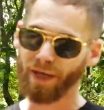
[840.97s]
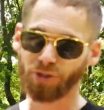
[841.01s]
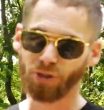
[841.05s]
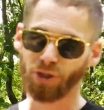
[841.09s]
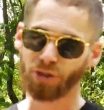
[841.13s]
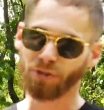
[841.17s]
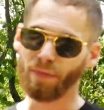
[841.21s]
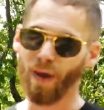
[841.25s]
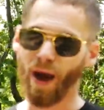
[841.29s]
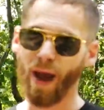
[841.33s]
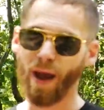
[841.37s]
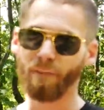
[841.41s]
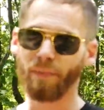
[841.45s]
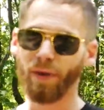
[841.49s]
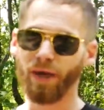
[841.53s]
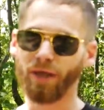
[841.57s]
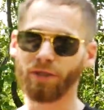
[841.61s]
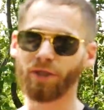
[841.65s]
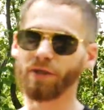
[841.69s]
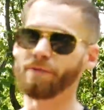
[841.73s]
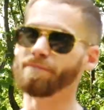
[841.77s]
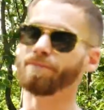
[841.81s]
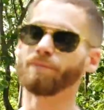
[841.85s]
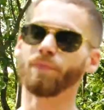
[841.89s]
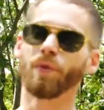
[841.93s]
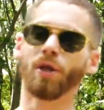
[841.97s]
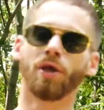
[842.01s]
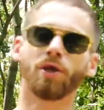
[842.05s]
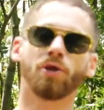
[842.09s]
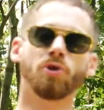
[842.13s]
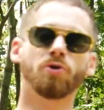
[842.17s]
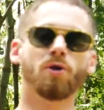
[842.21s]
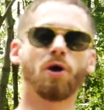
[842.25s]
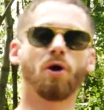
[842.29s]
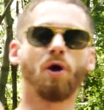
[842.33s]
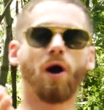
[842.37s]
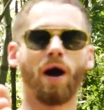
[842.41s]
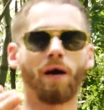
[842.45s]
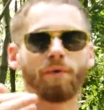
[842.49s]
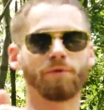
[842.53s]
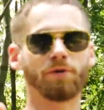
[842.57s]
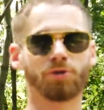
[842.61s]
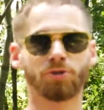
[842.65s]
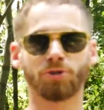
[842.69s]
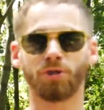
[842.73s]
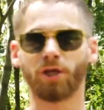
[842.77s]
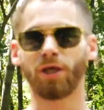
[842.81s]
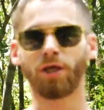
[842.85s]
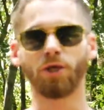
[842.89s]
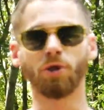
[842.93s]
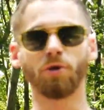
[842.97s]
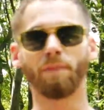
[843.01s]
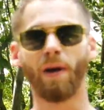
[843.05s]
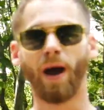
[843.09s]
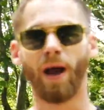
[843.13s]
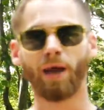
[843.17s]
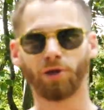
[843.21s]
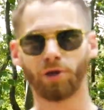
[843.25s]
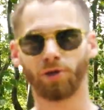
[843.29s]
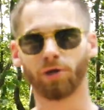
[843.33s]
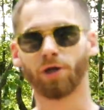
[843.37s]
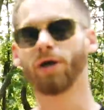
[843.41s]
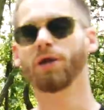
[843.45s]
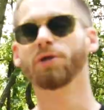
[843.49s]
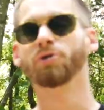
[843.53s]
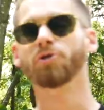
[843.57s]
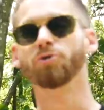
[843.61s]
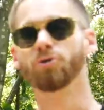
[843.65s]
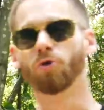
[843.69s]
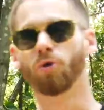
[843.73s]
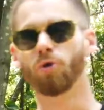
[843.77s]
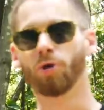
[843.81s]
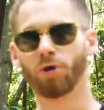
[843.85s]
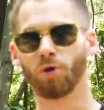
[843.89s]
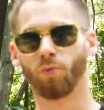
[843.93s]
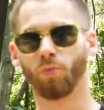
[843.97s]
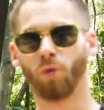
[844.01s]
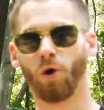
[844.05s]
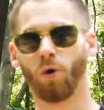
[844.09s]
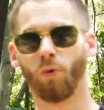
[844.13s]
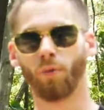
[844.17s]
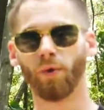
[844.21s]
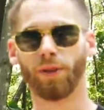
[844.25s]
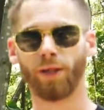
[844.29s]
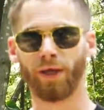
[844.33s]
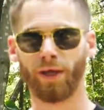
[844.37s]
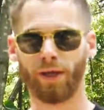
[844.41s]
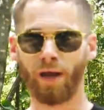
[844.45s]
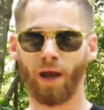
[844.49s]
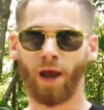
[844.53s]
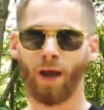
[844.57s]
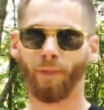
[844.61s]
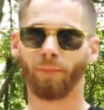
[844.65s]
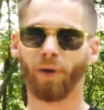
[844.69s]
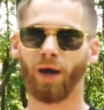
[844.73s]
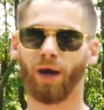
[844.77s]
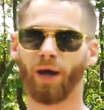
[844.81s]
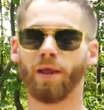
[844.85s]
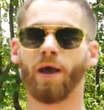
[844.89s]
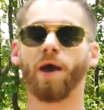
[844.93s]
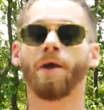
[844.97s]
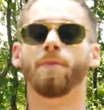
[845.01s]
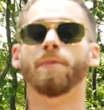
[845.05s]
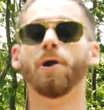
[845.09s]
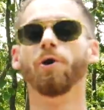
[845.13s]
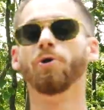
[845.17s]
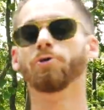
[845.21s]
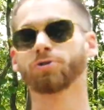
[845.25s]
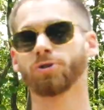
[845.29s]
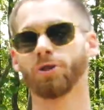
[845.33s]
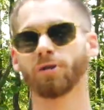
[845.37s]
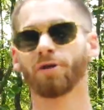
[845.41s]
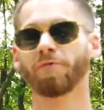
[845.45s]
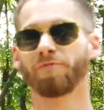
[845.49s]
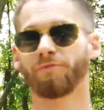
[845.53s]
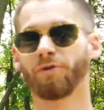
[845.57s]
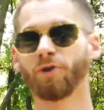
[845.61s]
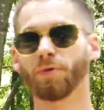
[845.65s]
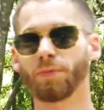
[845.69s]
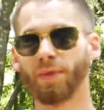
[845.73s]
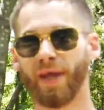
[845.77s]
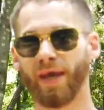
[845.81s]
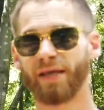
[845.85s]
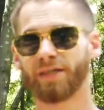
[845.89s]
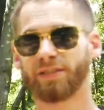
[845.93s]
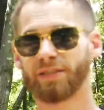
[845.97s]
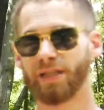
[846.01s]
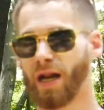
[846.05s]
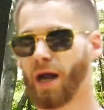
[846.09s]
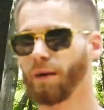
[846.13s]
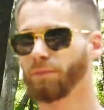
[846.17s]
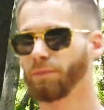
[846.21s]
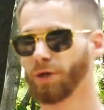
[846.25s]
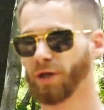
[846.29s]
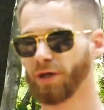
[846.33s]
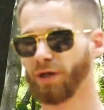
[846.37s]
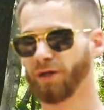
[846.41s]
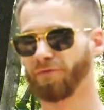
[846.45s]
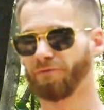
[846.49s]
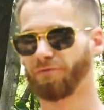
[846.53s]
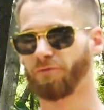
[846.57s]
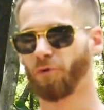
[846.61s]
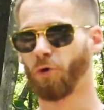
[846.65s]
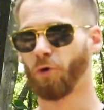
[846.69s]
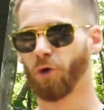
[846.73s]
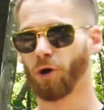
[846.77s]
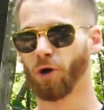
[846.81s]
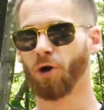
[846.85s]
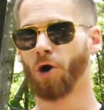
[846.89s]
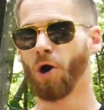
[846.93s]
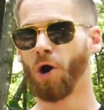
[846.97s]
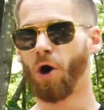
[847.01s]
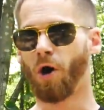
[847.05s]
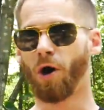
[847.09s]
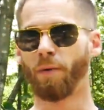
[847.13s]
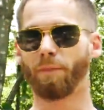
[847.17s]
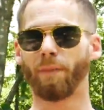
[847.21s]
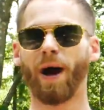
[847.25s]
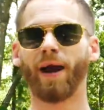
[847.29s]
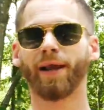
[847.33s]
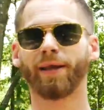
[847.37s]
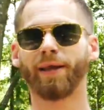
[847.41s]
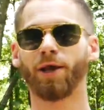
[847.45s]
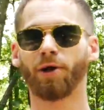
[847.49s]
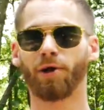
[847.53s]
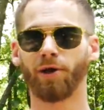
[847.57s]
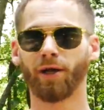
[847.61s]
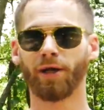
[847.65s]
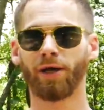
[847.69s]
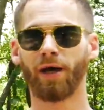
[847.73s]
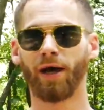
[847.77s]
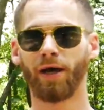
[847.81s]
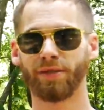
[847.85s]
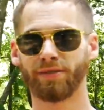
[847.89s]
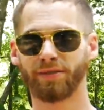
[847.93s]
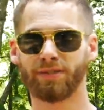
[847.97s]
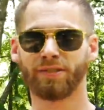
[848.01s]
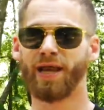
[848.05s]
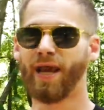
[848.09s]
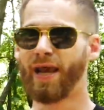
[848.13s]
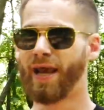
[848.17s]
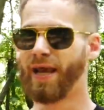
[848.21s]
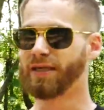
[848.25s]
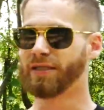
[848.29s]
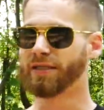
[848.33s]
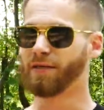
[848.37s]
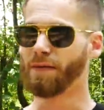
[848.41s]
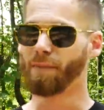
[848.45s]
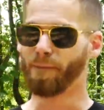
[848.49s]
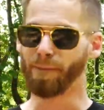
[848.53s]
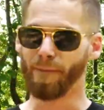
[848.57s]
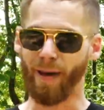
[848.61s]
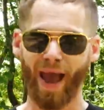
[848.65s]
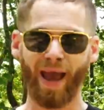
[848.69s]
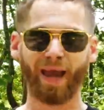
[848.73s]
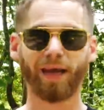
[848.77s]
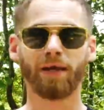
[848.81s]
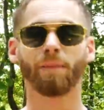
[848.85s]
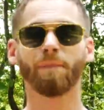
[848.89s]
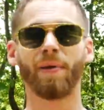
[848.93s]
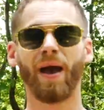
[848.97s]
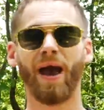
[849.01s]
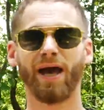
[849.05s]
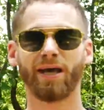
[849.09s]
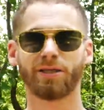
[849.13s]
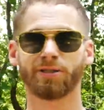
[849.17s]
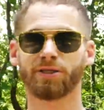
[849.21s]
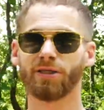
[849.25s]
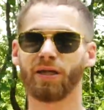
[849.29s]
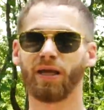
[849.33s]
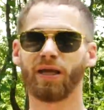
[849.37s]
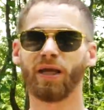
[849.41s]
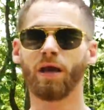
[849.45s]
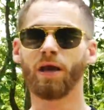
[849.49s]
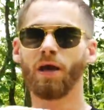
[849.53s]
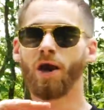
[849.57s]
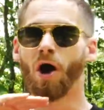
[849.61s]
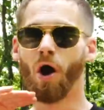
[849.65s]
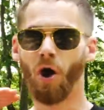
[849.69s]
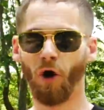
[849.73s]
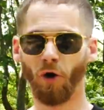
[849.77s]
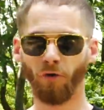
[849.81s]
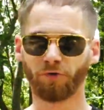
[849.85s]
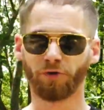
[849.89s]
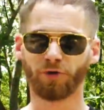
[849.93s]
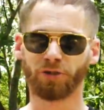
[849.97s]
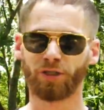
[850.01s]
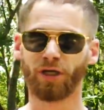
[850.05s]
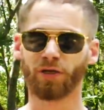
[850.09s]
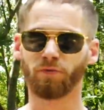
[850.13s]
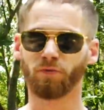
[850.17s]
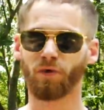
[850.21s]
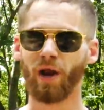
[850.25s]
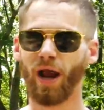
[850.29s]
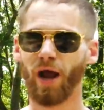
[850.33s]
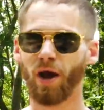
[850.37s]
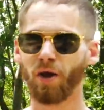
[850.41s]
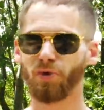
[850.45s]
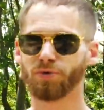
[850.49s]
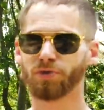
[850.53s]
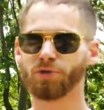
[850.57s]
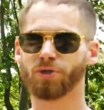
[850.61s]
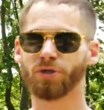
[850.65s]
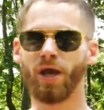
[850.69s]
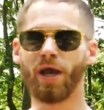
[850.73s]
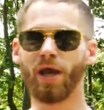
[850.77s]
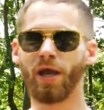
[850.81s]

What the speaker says: just my opinion. You know, obviously you buy your gun, you do what you want with it, but those are the few things that I'm looking for on my carry guns, is mag capacity, over 10 rounds,